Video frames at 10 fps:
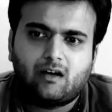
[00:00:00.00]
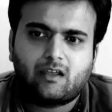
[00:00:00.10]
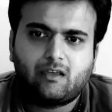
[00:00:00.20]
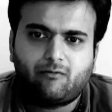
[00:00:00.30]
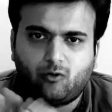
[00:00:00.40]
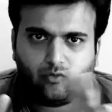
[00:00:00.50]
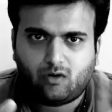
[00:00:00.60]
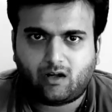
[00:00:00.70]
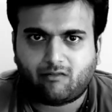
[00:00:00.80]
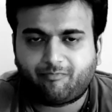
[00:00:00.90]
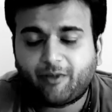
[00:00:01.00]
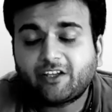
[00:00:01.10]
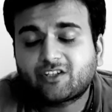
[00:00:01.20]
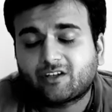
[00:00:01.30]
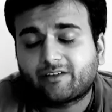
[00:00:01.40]
give you a rough
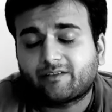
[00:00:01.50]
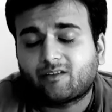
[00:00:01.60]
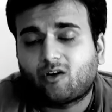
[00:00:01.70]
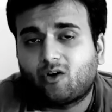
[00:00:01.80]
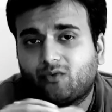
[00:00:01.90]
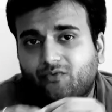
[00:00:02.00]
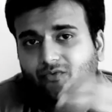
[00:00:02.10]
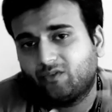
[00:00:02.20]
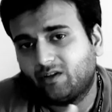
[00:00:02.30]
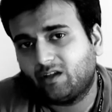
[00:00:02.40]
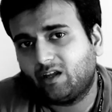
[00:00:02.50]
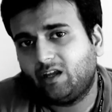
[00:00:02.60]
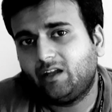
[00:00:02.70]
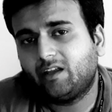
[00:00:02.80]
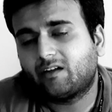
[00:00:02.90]
picture of
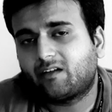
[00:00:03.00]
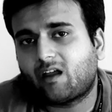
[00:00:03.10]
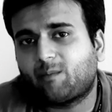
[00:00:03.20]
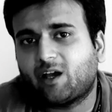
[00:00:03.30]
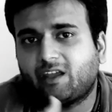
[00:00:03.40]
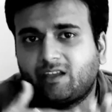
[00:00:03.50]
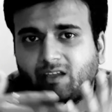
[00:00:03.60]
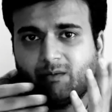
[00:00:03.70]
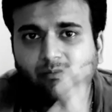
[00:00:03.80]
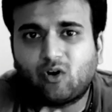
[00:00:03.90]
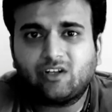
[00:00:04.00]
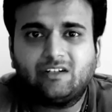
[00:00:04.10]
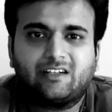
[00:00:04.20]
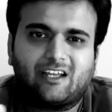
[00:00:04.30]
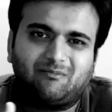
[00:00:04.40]
Indian drama in the
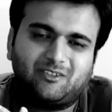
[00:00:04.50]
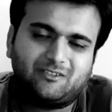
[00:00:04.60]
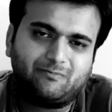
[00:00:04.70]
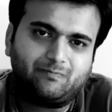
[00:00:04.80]
modern times.